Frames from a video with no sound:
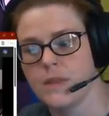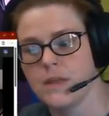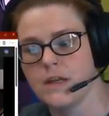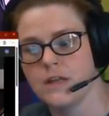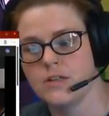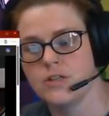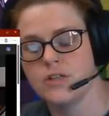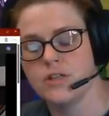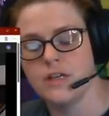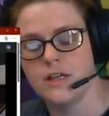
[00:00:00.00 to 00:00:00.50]

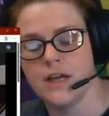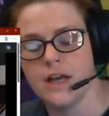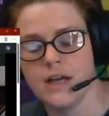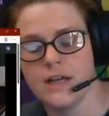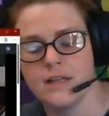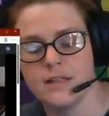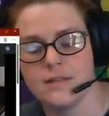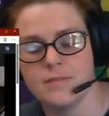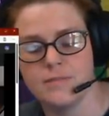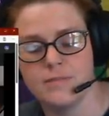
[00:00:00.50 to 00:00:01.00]
she
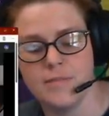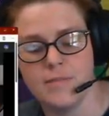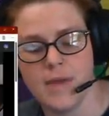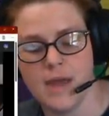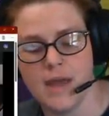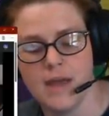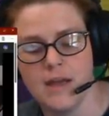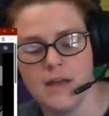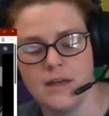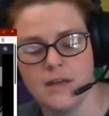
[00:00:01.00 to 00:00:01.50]
has
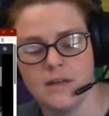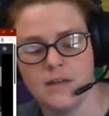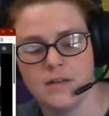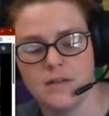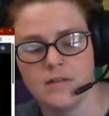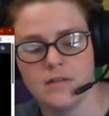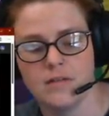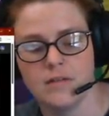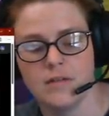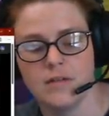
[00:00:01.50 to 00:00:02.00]
made
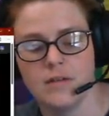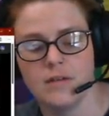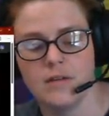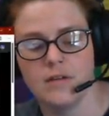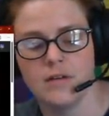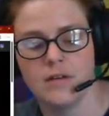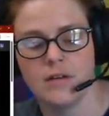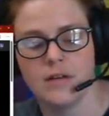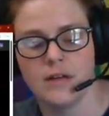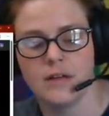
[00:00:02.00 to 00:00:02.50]

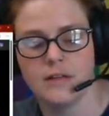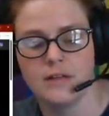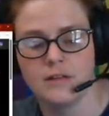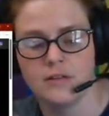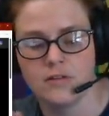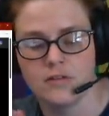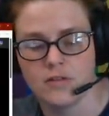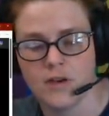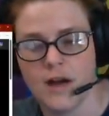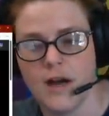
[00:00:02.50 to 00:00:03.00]

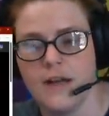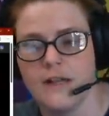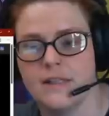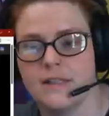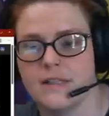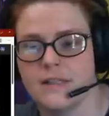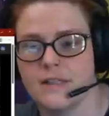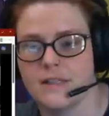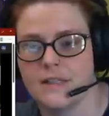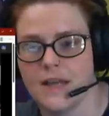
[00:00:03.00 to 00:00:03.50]
strides
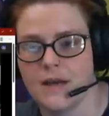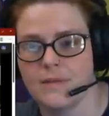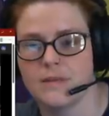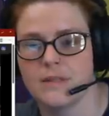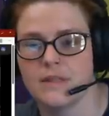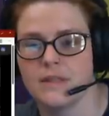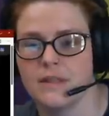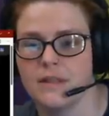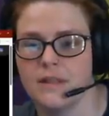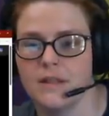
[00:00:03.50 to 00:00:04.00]
and steps
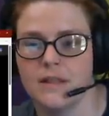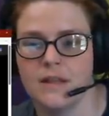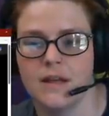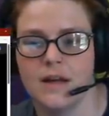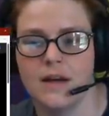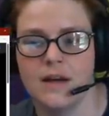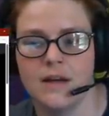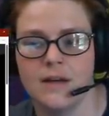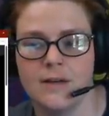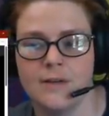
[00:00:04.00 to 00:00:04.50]
and
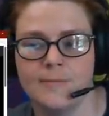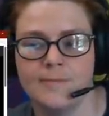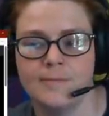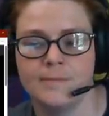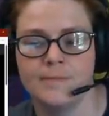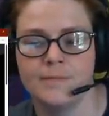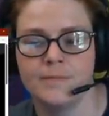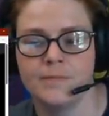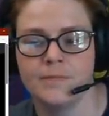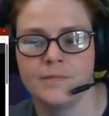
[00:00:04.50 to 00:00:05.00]

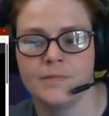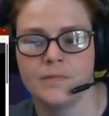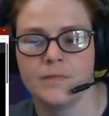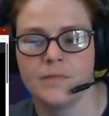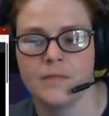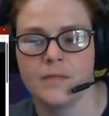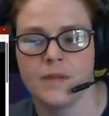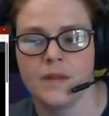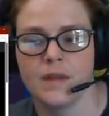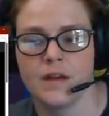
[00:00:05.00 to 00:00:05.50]

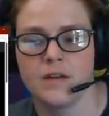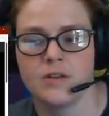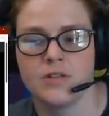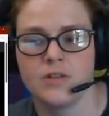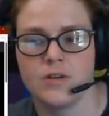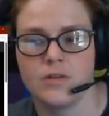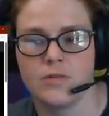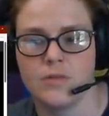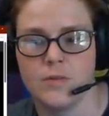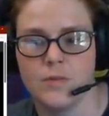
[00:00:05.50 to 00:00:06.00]

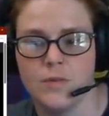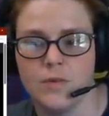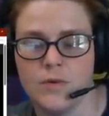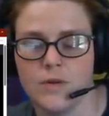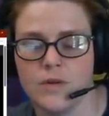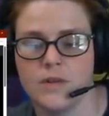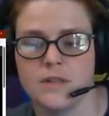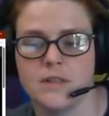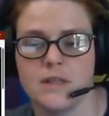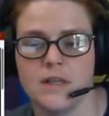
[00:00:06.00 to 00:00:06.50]
shown
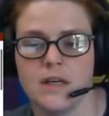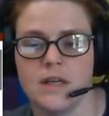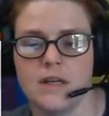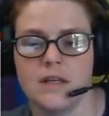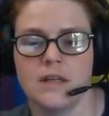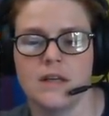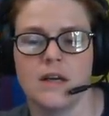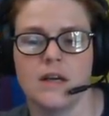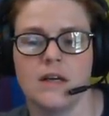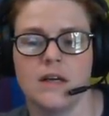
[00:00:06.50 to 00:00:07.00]
remorse
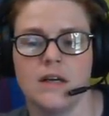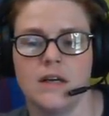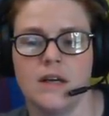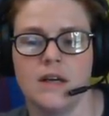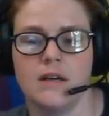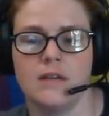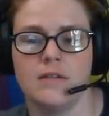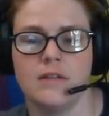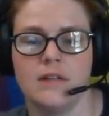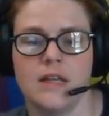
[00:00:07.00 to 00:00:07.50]
and
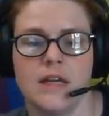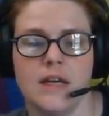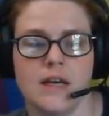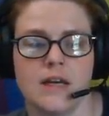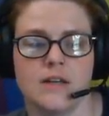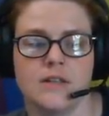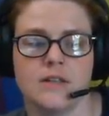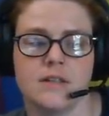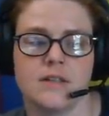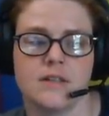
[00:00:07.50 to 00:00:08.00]
everything
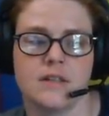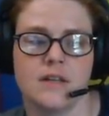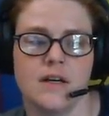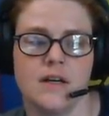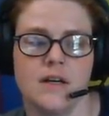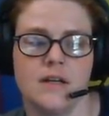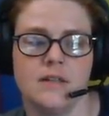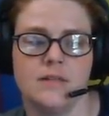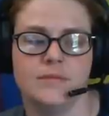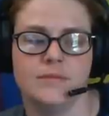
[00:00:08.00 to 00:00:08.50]
else
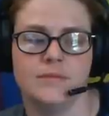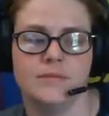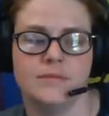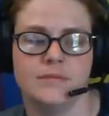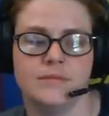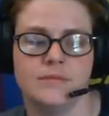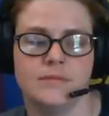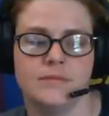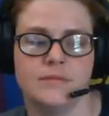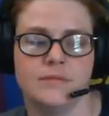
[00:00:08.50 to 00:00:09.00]

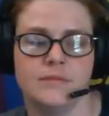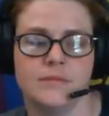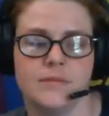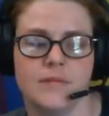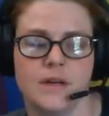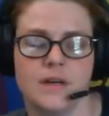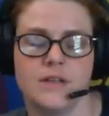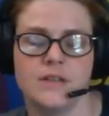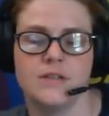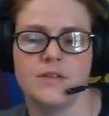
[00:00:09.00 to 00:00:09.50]

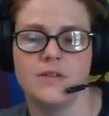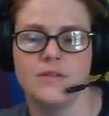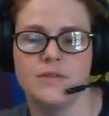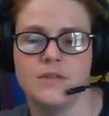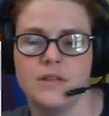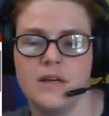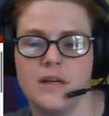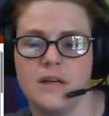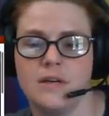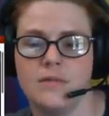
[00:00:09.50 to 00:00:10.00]

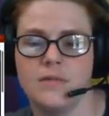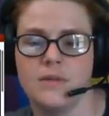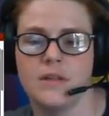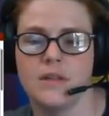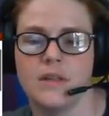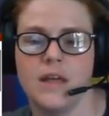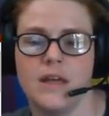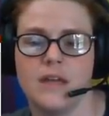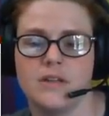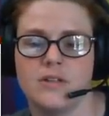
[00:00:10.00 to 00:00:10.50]
associated with
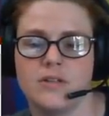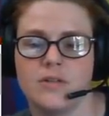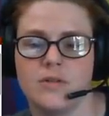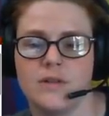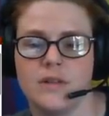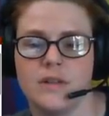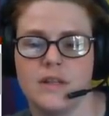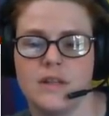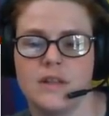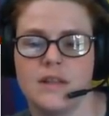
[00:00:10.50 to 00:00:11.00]
like
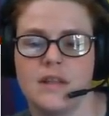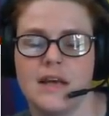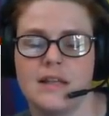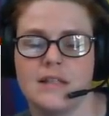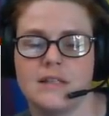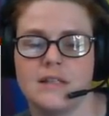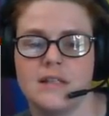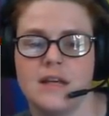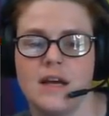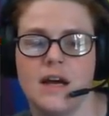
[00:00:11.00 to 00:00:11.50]
showing that
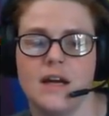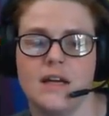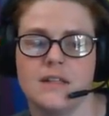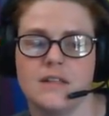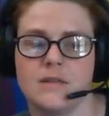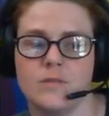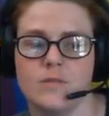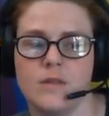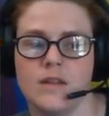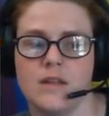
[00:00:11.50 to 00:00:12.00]
that's not
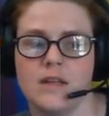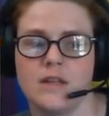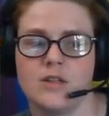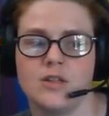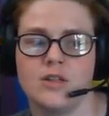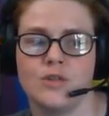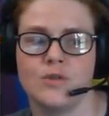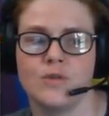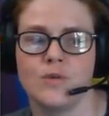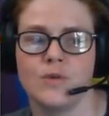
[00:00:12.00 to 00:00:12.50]
something that
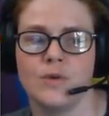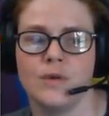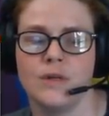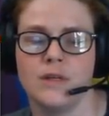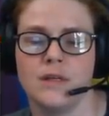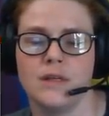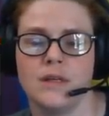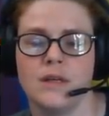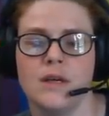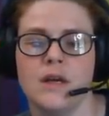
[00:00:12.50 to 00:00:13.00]
she's going
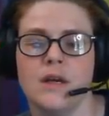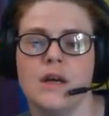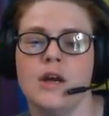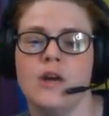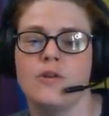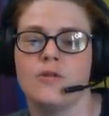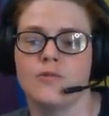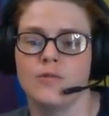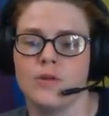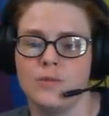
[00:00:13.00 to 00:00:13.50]
to
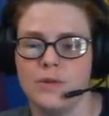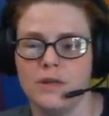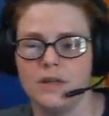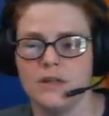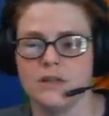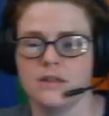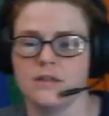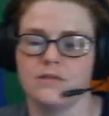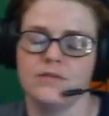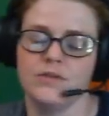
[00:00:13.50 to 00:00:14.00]
repeat
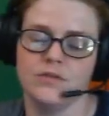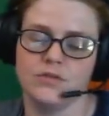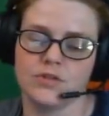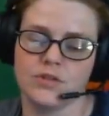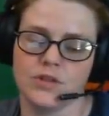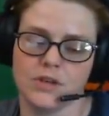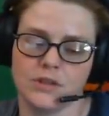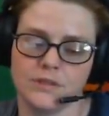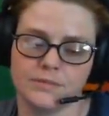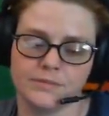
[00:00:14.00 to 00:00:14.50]
in the
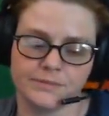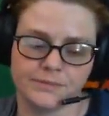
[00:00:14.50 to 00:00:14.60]
future.